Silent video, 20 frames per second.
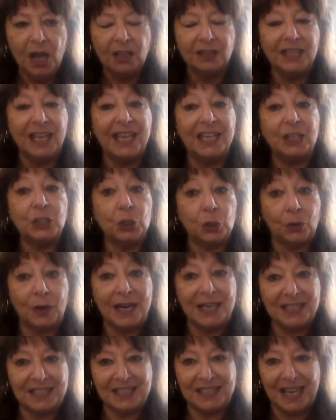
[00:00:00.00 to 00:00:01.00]
like
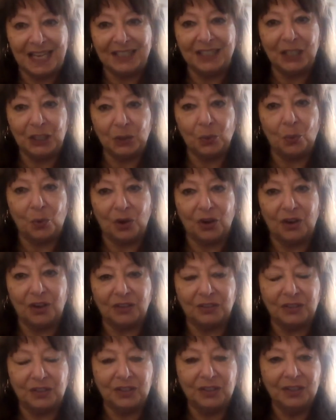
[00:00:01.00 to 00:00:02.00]
transcending the
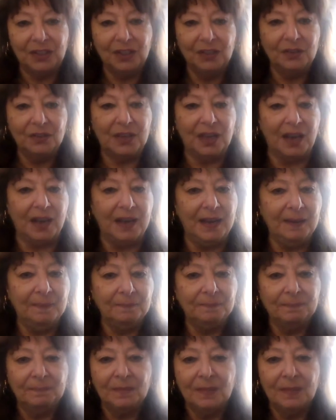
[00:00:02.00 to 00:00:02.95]
world. Okay?